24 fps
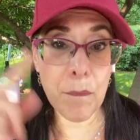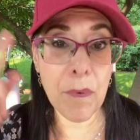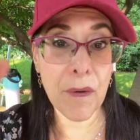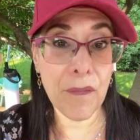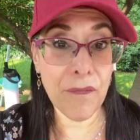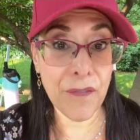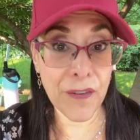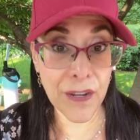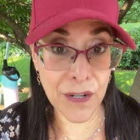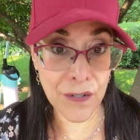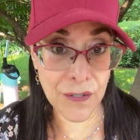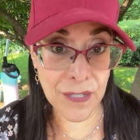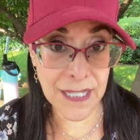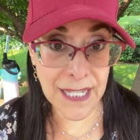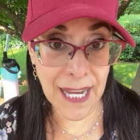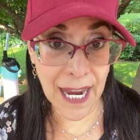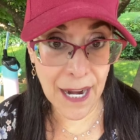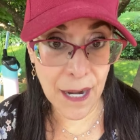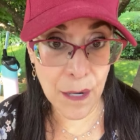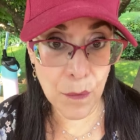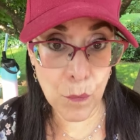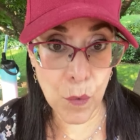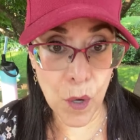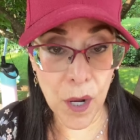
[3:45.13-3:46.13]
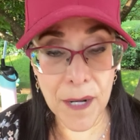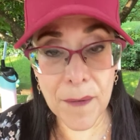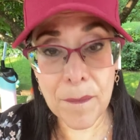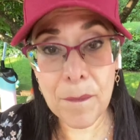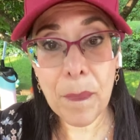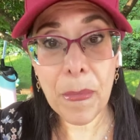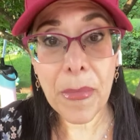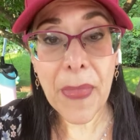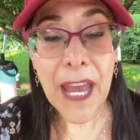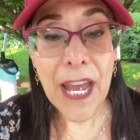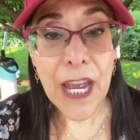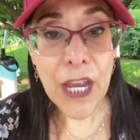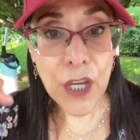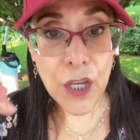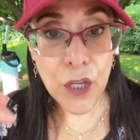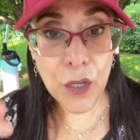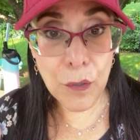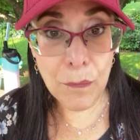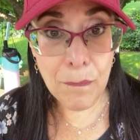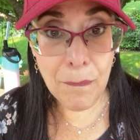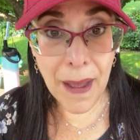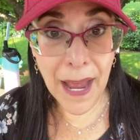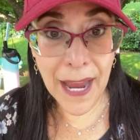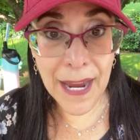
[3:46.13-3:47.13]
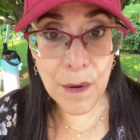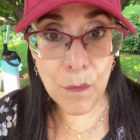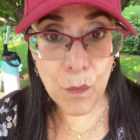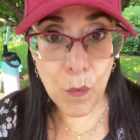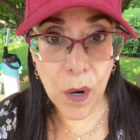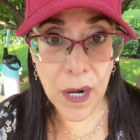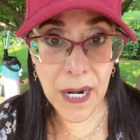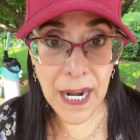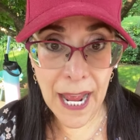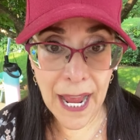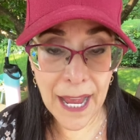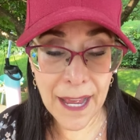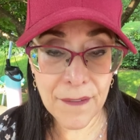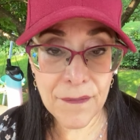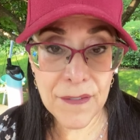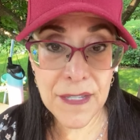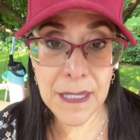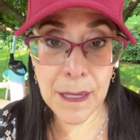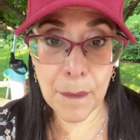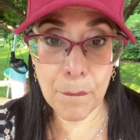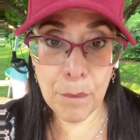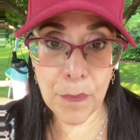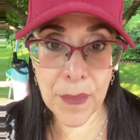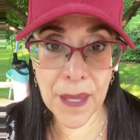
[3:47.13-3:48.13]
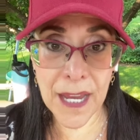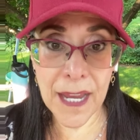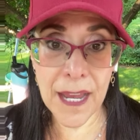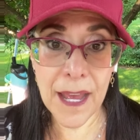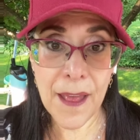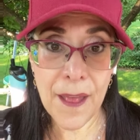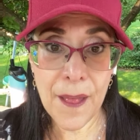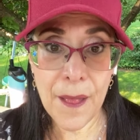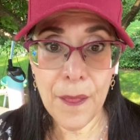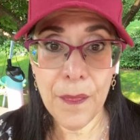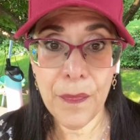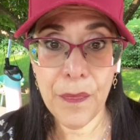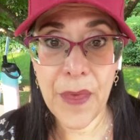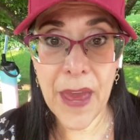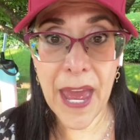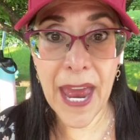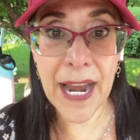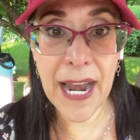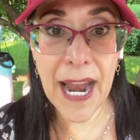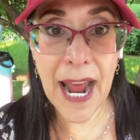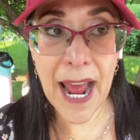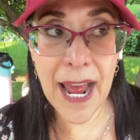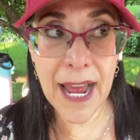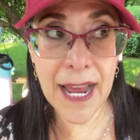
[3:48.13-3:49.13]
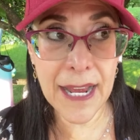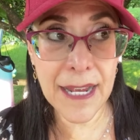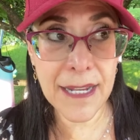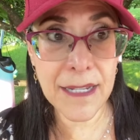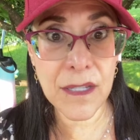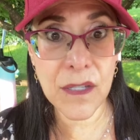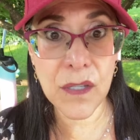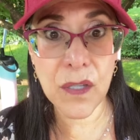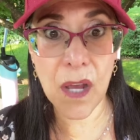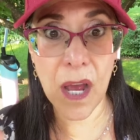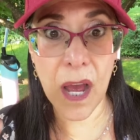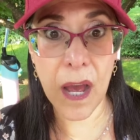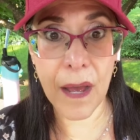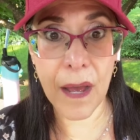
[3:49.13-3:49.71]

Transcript: But for your second one, you might want to have something that has